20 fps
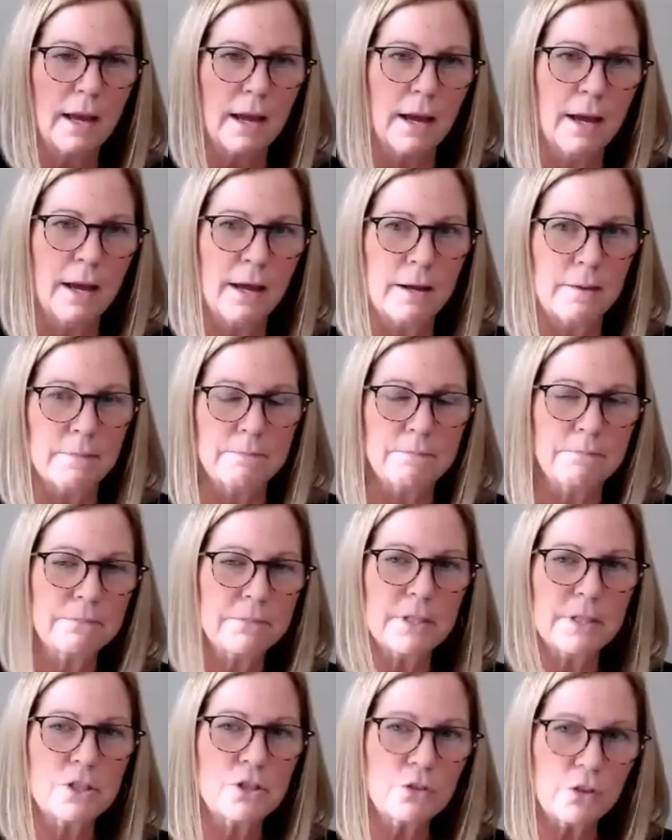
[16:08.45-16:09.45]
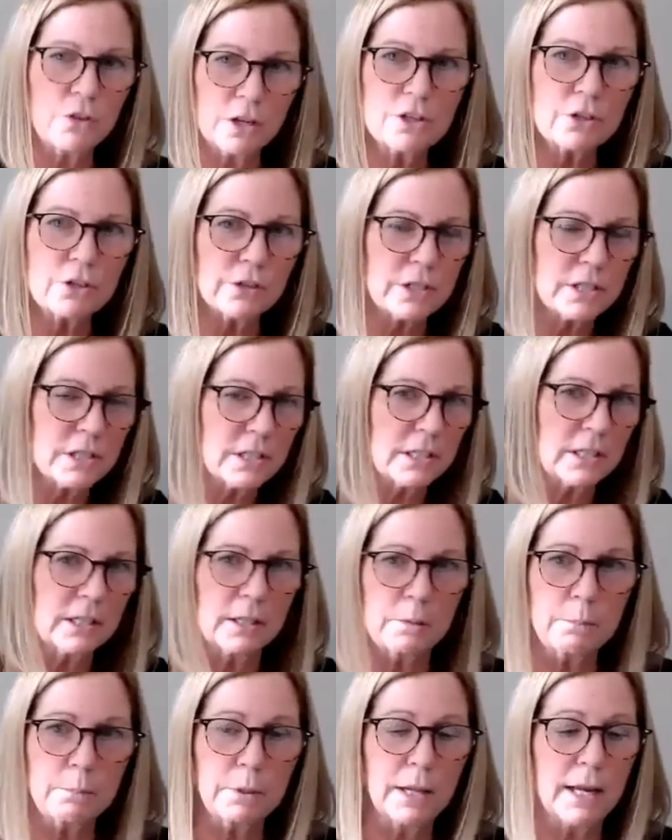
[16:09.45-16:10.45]
The structure is still
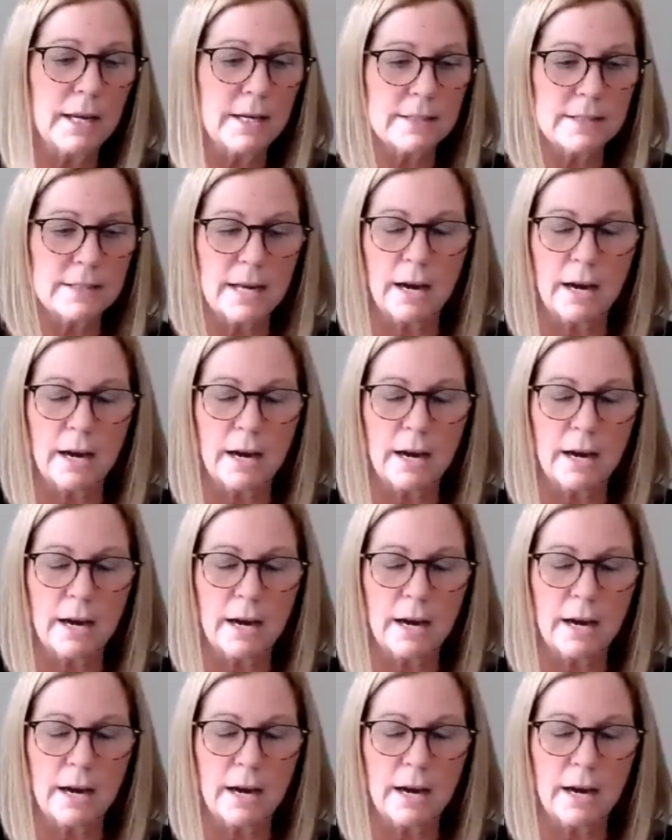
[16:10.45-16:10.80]
in place.